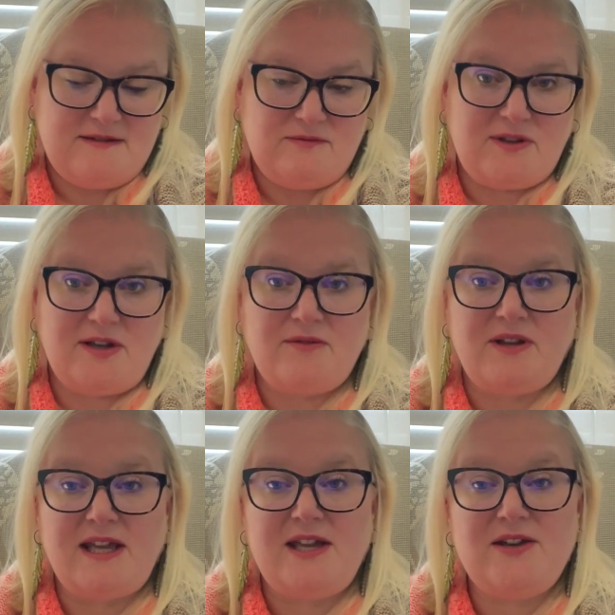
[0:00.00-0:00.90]
will look
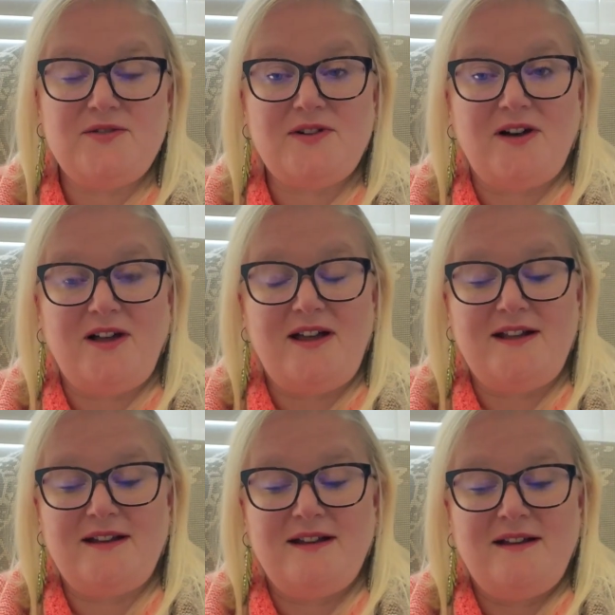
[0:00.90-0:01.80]
really cute on